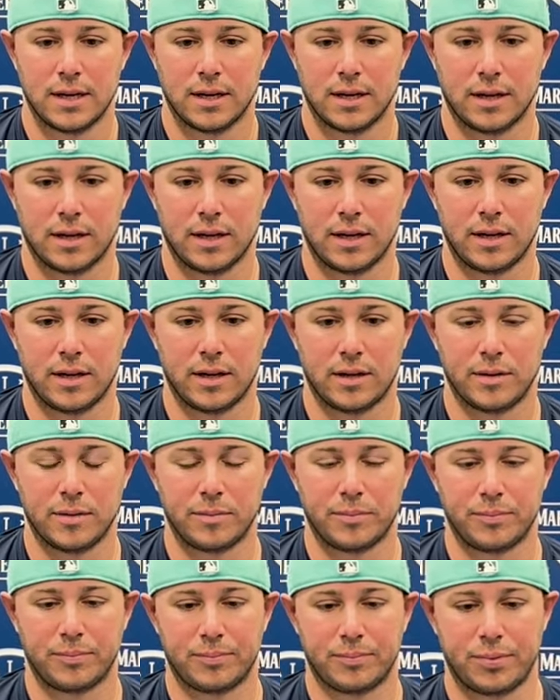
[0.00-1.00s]

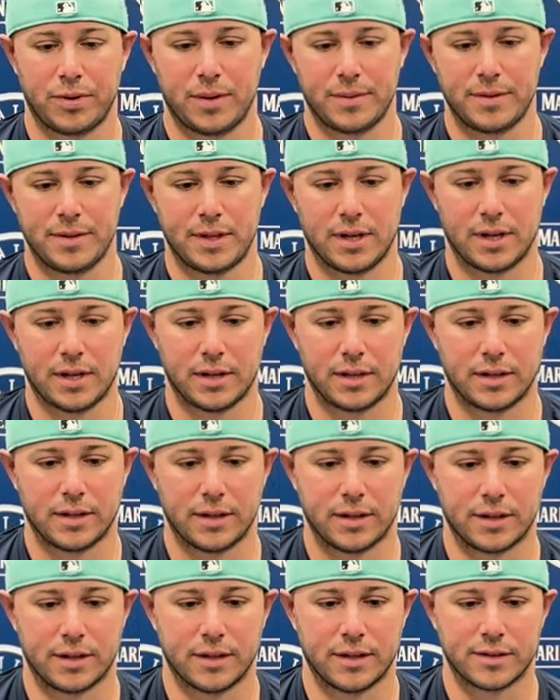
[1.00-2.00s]
Probably
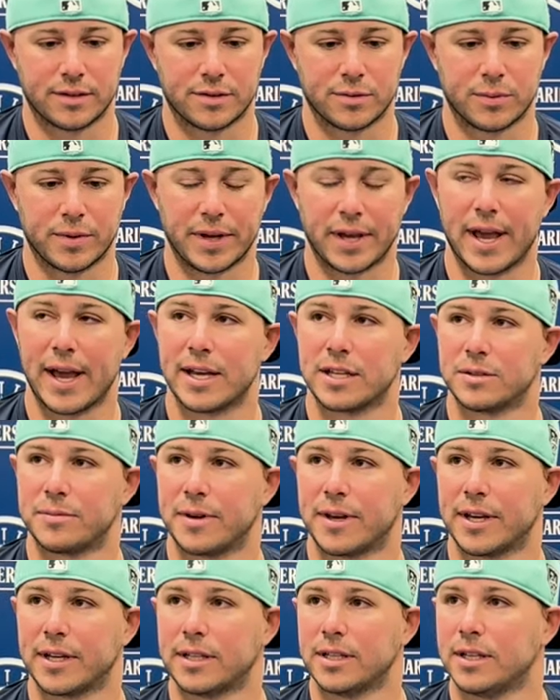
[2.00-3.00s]
the swing
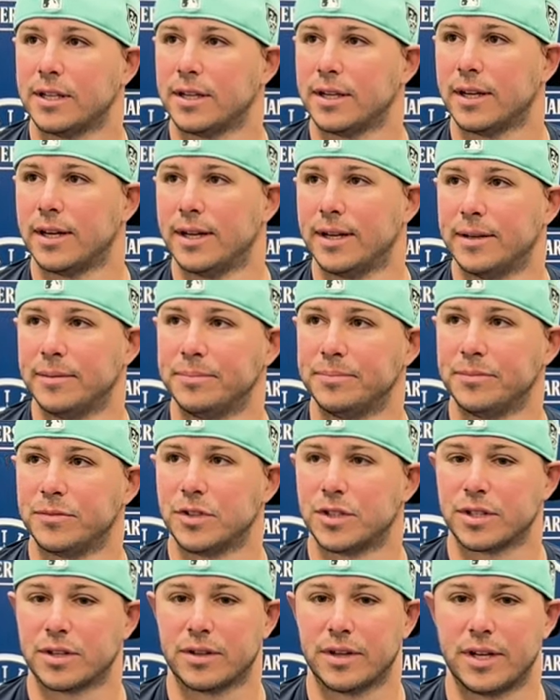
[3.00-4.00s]
aspect.
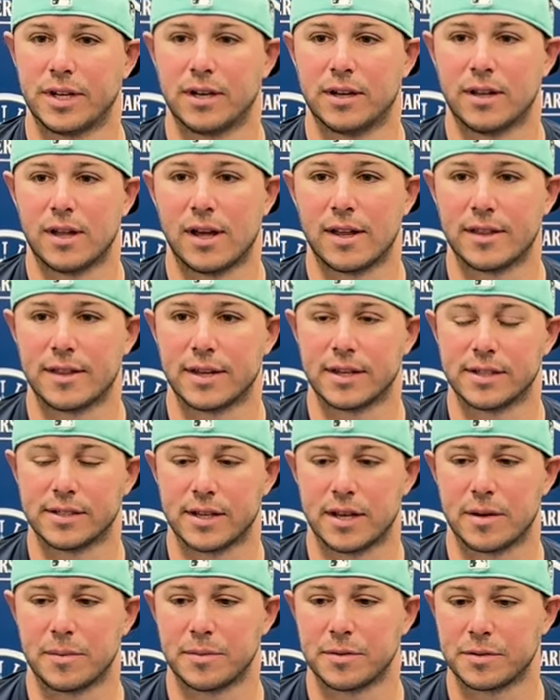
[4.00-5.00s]
Just cleaning a lot of things
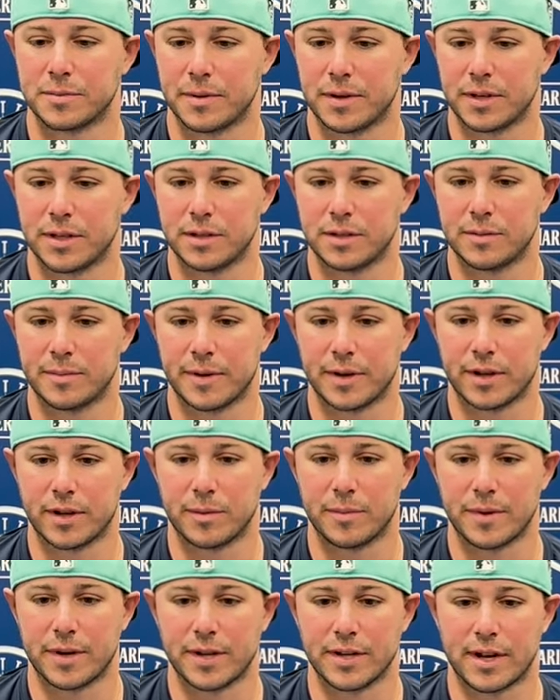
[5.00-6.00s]
up. Spent a
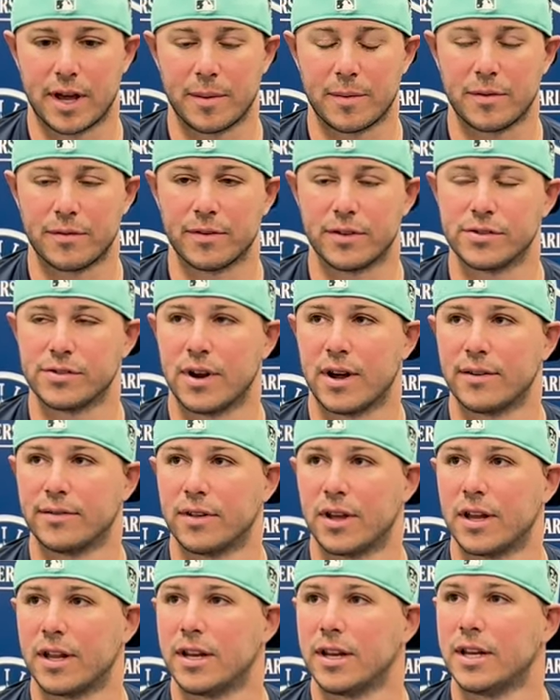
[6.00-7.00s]
good bit of time over at
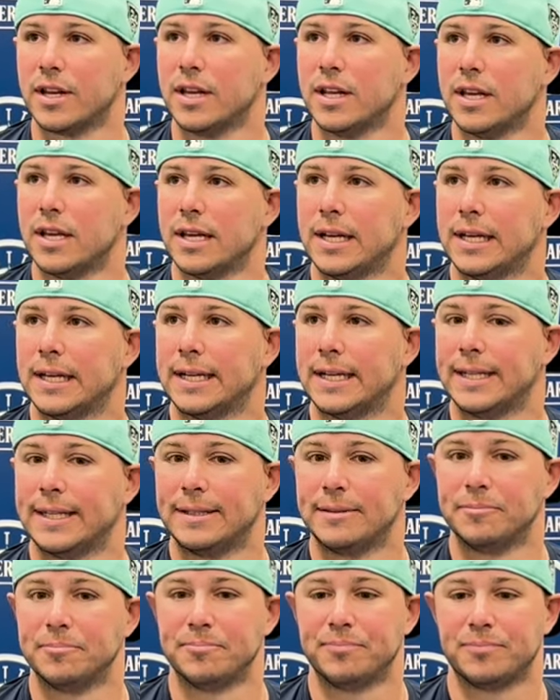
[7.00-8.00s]
Driveline,
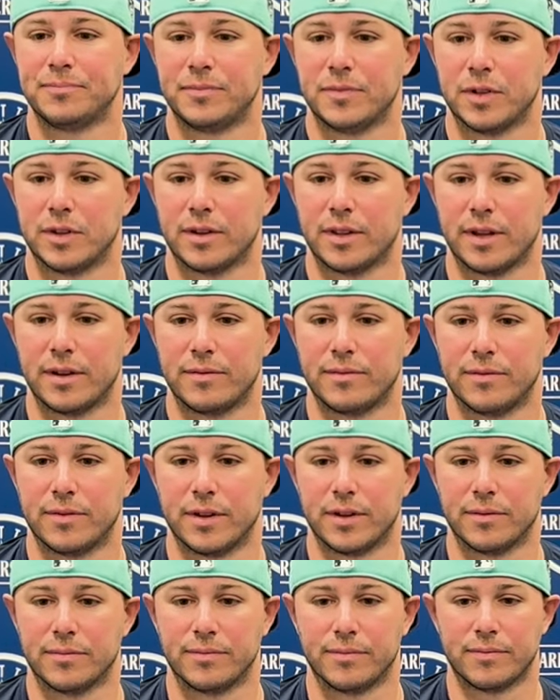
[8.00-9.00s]
and you know,
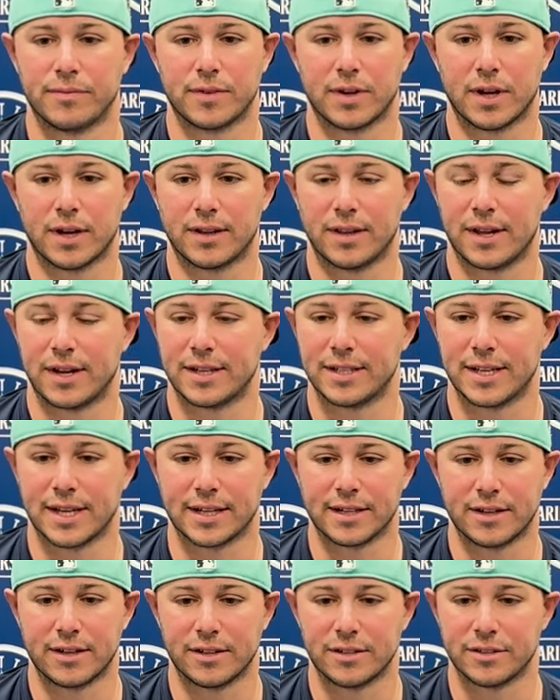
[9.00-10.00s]
they've got a lot of
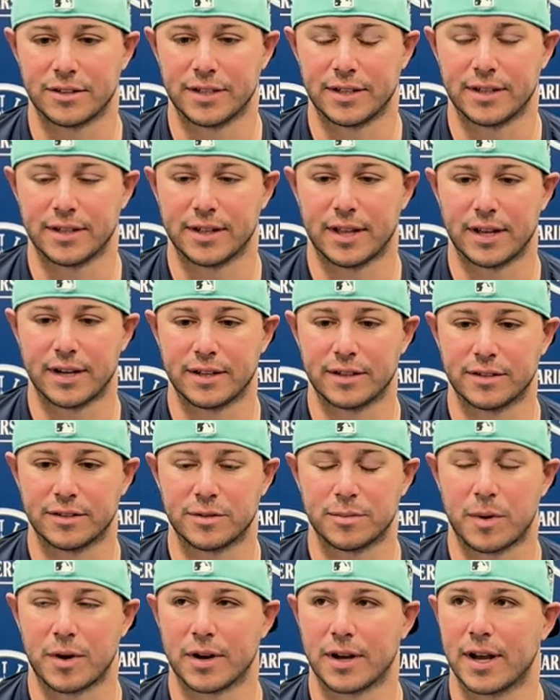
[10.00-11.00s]
technology, a lot of
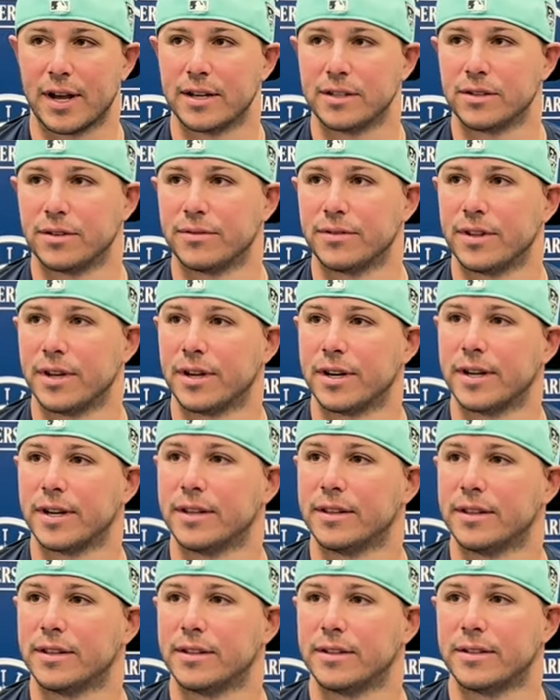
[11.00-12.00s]
smart guys over there
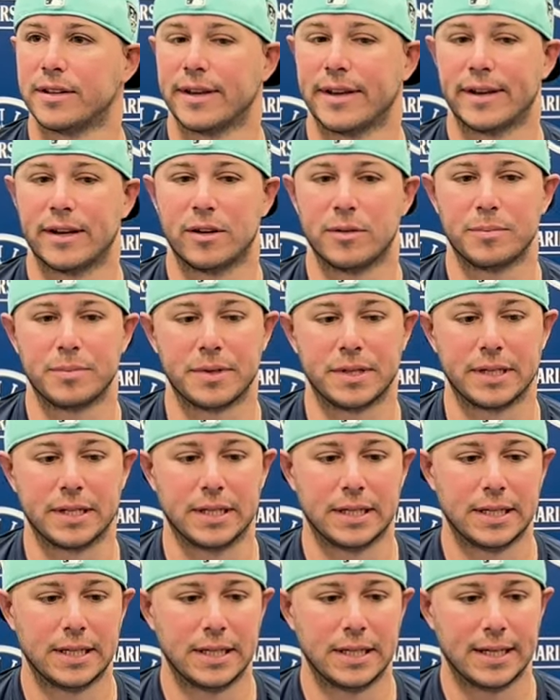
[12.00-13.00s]
to help, and
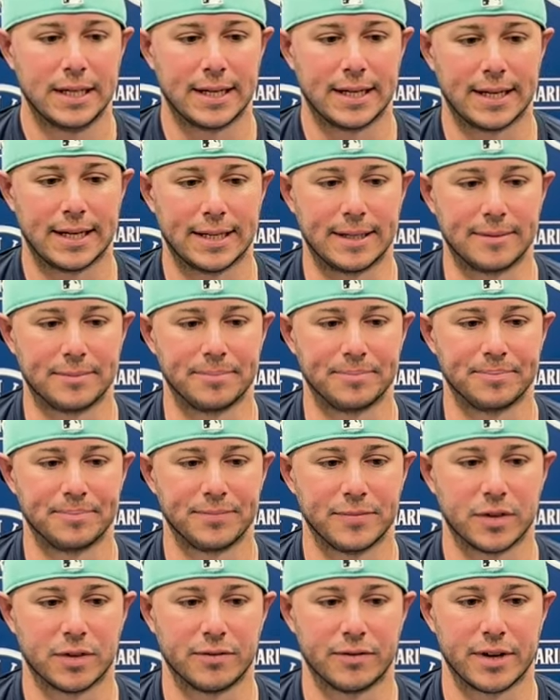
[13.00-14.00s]

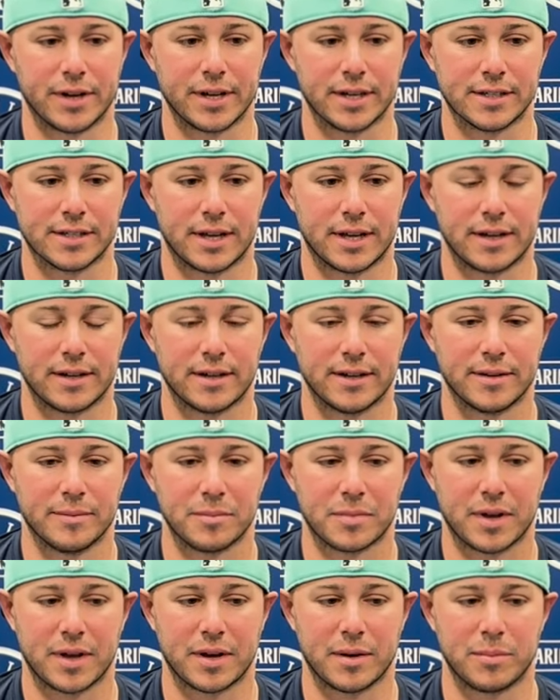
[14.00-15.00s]
you know, very excited to
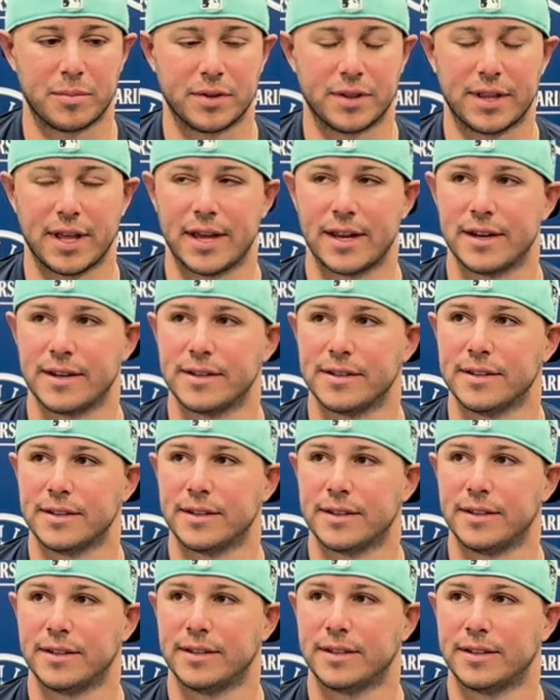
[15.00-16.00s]
kind of put that
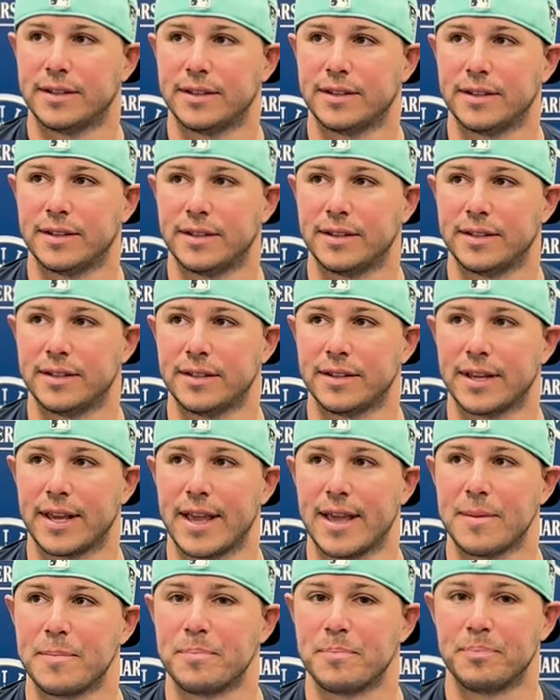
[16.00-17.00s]
into the
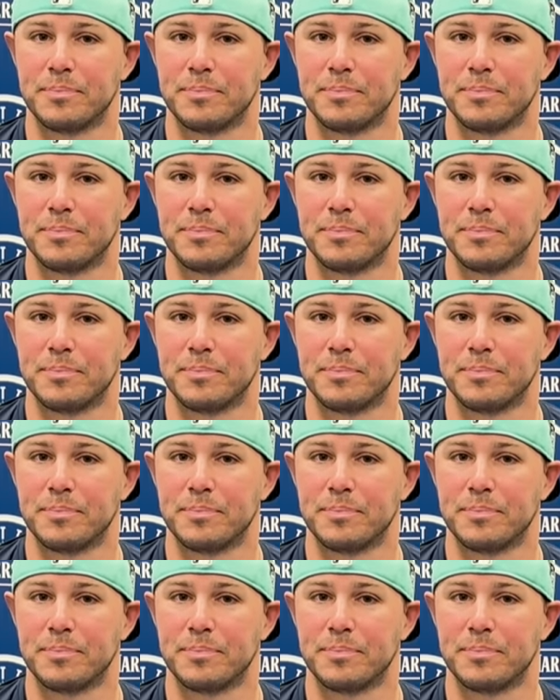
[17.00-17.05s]
game.